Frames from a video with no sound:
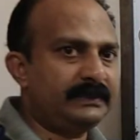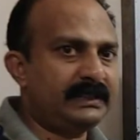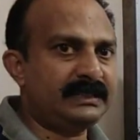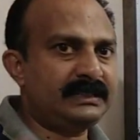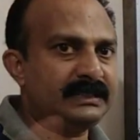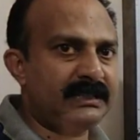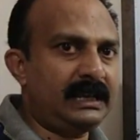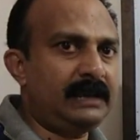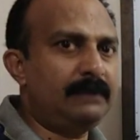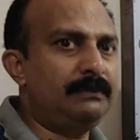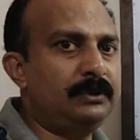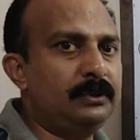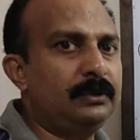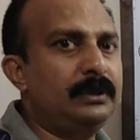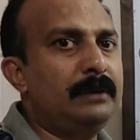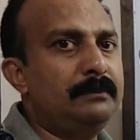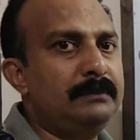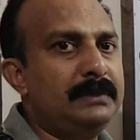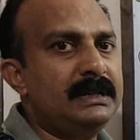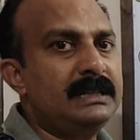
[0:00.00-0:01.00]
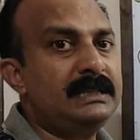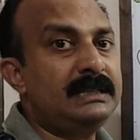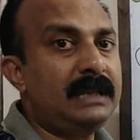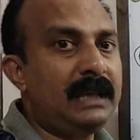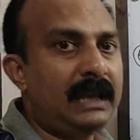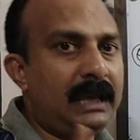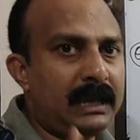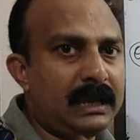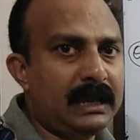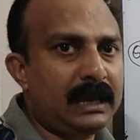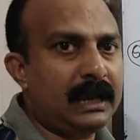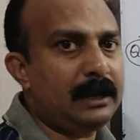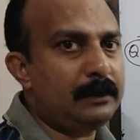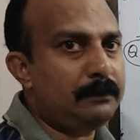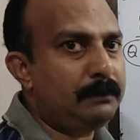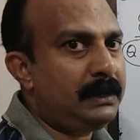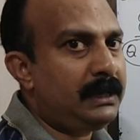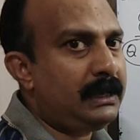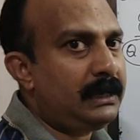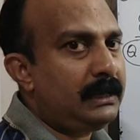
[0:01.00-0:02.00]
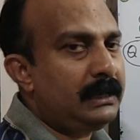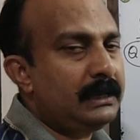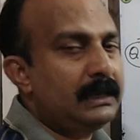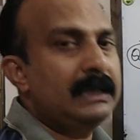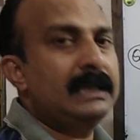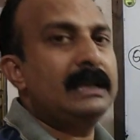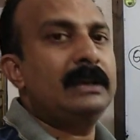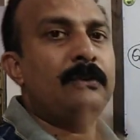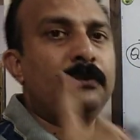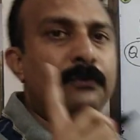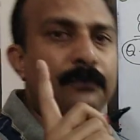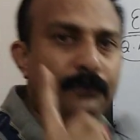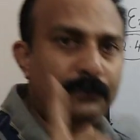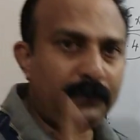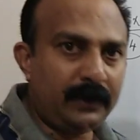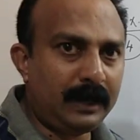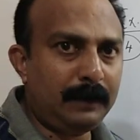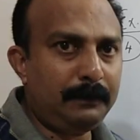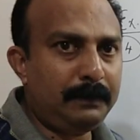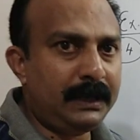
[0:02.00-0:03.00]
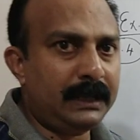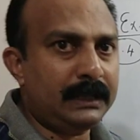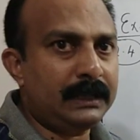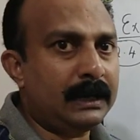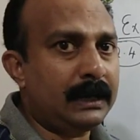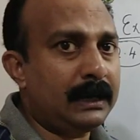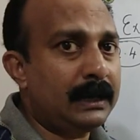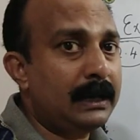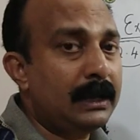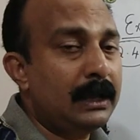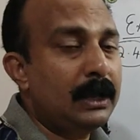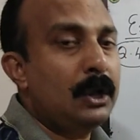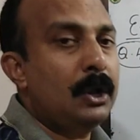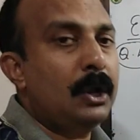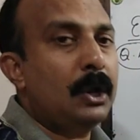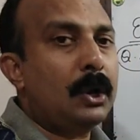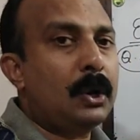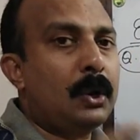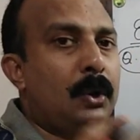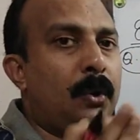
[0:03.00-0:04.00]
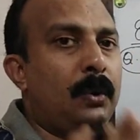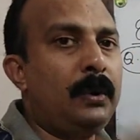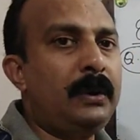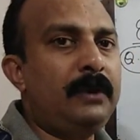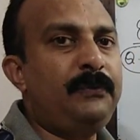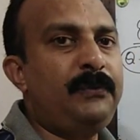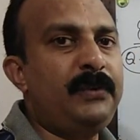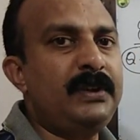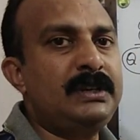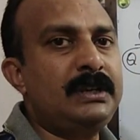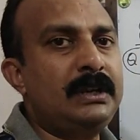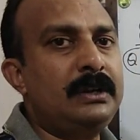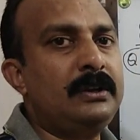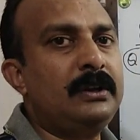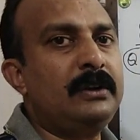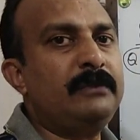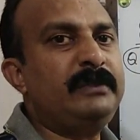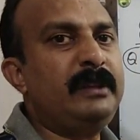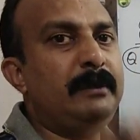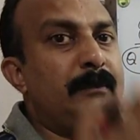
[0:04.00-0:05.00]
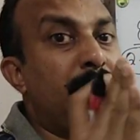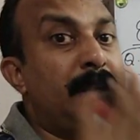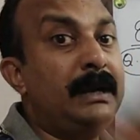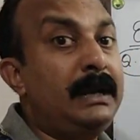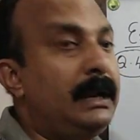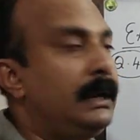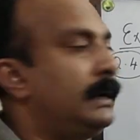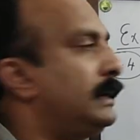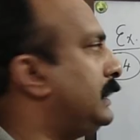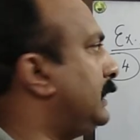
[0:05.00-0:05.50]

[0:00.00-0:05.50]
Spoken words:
the same two numbers A and B will be the coefficient of the middle